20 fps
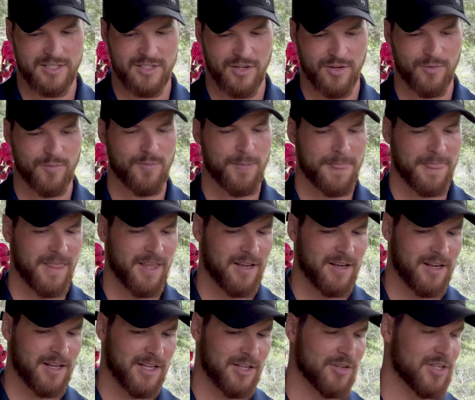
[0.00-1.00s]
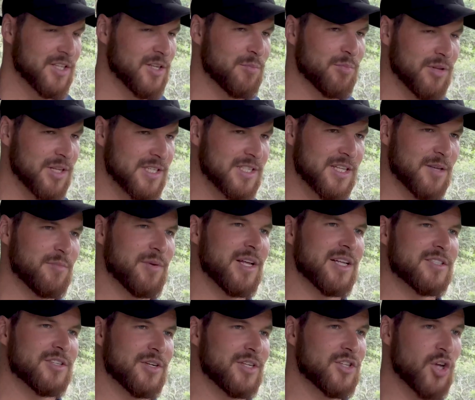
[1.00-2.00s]
So clearly, the police and the
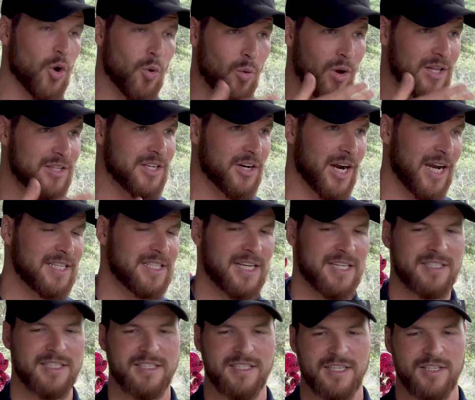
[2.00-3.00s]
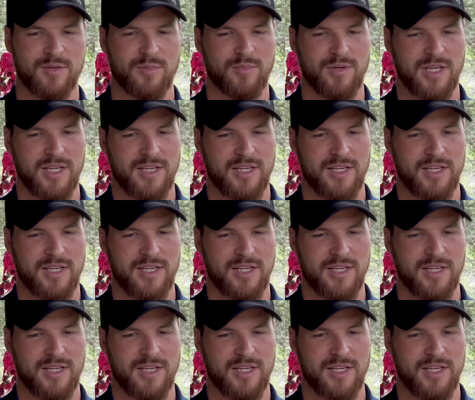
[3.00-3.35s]
military don't want their identity to